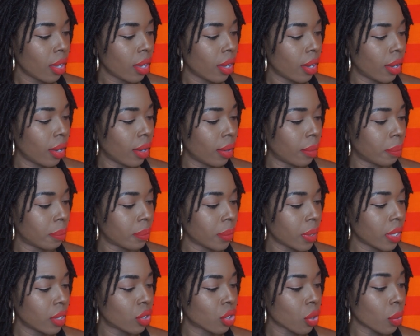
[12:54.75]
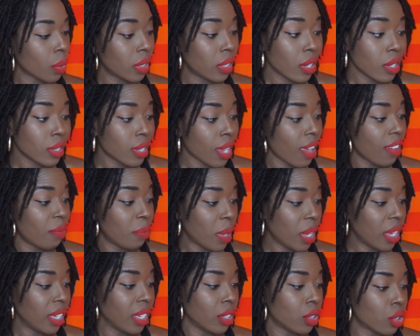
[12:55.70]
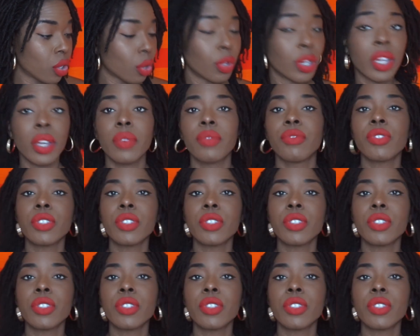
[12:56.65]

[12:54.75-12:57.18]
and so it does have baking soda.